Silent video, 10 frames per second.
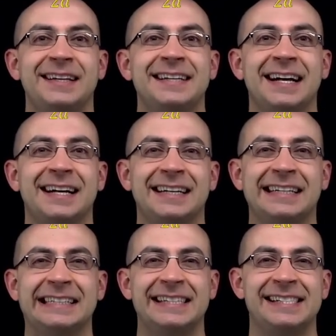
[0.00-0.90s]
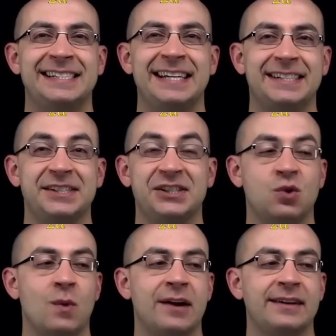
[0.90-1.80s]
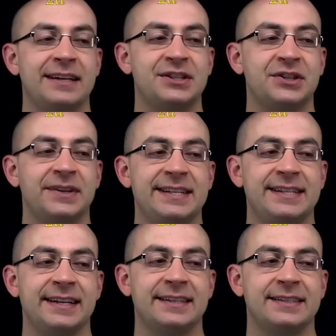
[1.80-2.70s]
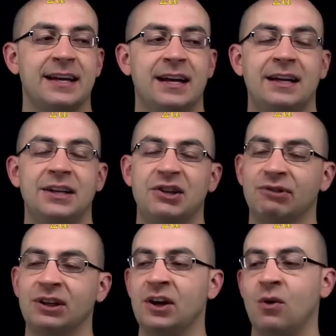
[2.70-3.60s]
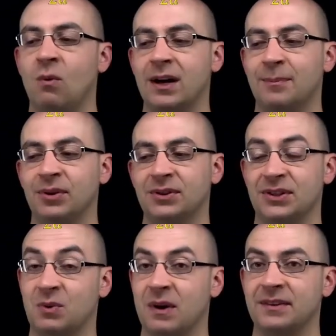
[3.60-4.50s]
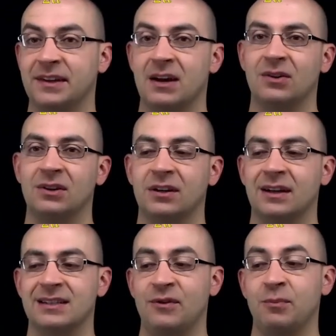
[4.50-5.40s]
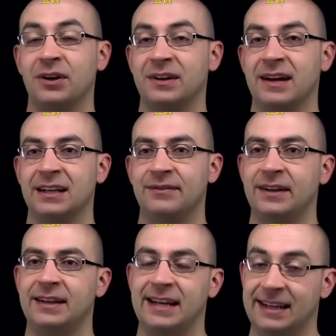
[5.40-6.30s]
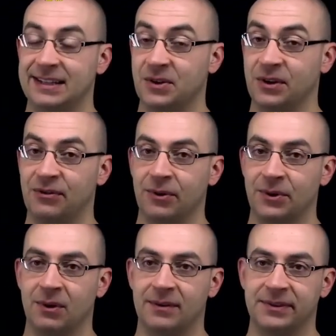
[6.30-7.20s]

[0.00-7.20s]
6 squared is 36. You really don't want to put the square in the calculator because if you put a negative in, it is going to throw you off a